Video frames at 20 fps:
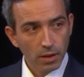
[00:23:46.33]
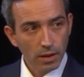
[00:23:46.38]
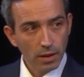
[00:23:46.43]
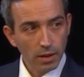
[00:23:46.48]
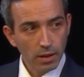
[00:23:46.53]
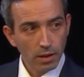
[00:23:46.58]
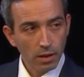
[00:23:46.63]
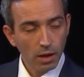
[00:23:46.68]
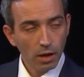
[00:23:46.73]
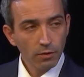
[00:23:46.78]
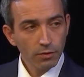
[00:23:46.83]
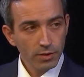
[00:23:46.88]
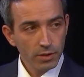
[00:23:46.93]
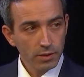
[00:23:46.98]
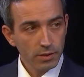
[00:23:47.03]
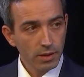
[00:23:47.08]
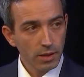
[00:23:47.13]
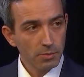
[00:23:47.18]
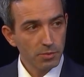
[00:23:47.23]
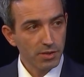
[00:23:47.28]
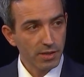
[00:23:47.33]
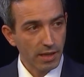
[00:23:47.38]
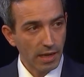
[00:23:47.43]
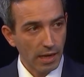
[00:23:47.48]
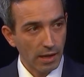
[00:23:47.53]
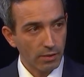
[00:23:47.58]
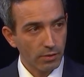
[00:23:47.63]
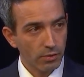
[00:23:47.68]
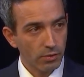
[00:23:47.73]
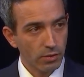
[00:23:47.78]
Uh, oftentimes the
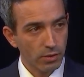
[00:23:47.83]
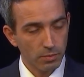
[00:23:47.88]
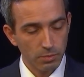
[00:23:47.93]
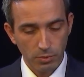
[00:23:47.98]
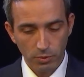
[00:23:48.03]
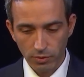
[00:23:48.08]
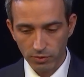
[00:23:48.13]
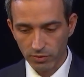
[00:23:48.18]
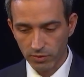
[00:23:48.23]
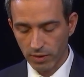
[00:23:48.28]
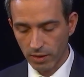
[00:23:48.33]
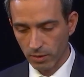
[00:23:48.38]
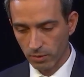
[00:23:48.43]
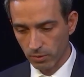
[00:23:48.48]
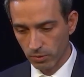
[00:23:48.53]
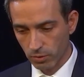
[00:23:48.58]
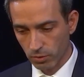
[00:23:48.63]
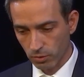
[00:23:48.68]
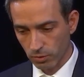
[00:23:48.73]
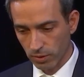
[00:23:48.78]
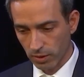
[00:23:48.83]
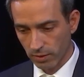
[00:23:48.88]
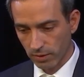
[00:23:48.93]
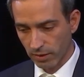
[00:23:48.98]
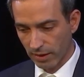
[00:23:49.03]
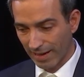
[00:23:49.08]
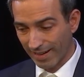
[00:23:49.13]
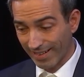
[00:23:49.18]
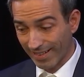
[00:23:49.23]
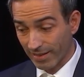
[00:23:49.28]
answer boils down to that
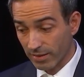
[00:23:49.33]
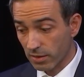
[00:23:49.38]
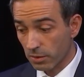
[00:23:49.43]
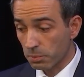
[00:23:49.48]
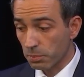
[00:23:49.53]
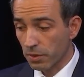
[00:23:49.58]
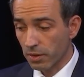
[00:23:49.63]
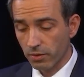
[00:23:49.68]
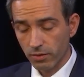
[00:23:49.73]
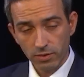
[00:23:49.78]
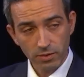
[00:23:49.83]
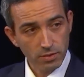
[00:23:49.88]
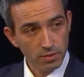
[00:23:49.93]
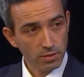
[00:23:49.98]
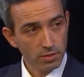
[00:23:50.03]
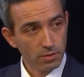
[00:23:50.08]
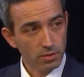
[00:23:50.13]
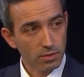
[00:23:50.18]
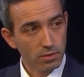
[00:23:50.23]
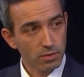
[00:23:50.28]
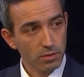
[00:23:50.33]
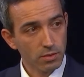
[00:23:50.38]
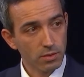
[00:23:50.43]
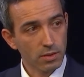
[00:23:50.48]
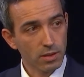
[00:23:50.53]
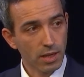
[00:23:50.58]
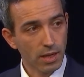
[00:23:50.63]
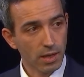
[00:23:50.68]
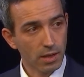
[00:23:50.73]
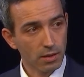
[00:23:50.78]
there are experiences
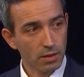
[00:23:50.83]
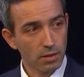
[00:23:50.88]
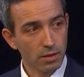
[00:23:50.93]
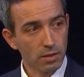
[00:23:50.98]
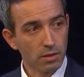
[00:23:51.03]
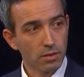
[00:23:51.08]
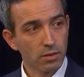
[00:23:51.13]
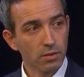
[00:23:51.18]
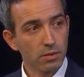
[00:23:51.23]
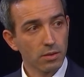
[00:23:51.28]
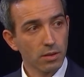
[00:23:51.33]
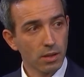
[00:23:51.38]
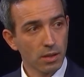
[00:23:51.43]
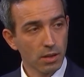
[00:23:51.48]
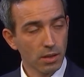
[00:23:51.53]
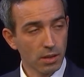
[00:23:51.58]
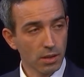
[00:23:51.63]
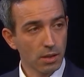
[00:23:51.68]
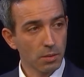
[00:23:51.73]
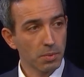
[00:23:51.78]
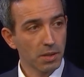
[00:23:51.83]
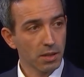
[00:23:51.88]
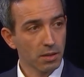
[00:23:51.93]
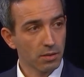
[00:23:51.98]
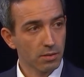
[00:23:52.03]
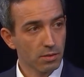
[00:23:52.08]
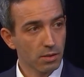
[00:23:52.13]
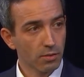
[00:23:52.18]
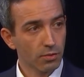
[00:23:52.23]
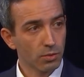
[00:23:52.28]
that these uh,
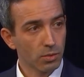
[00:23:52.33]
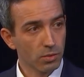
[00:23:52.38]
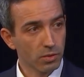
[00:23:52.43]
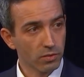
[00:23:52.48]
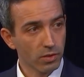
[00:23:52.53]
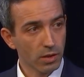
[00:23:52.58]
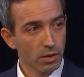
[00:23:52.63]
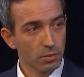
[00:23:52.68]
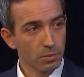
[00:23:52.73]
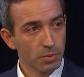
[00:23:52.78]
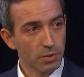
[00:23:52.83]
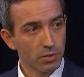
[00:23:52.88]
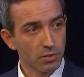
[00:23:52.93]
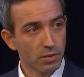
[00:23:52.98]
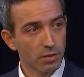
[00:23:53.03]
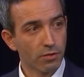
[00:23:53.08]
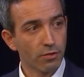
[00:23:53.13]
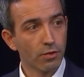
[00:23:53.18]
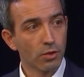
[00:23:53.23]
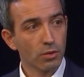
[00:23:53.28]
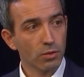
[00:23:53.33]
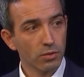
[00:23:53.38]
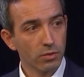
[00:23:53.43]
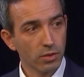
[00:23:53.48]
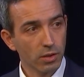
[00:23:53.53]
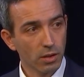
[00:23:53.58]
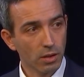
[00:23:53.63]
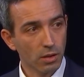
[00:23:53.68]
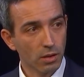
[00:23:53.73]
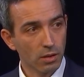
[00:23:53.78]
independent software developers are
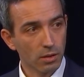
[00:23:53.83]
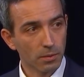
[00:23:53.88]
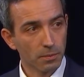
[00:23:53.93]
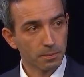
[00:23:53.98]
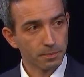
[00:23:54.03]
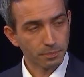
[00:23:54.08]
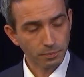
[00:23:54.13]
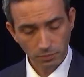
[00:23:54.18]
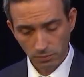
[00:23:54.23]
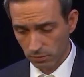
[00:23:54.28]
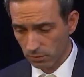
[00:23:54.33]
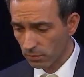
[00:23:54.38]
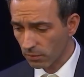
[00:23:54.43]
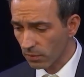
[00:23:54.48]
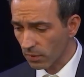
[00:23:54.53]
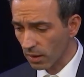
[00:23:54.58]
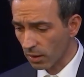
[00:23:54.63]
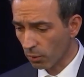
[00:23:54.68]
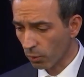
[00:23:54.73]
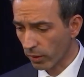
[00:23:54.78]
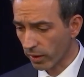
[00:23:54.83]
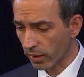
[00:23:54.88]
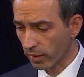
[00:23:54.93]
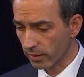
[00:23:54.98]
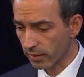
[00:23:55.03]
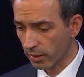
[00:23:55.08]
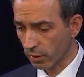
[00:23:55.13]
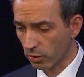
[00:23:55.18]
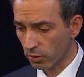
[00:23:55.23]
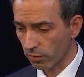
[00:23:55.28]
focusing on
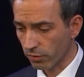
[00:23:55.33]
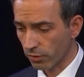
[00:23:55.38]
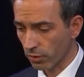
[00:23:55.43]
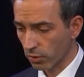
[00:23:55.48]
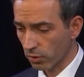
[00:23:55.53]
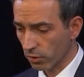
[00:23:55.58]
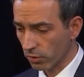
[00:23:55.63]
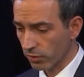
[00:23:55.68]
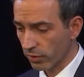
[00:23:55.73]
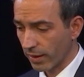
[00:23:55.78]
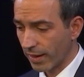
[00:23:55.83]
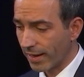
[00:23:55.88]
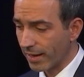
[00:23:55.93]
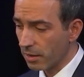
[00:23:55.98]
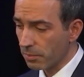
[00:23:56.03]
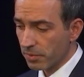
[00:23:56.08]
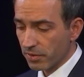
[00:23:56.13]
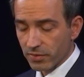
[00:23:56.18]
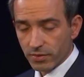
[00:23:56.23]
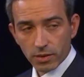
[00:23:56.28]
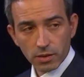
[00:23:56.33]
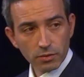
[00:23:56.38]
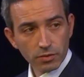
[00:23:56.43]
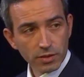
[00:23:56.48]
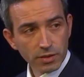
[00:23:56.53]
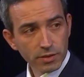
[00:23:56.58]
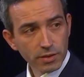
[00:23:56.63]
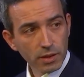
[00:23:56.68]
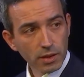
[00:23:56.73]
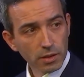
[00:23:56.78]
where they could focus eighty percent of
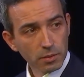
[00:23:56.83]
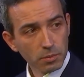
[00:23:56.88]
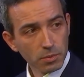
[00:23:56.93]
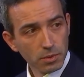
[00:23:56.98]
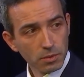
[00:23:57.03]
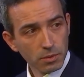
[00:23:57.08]
their time.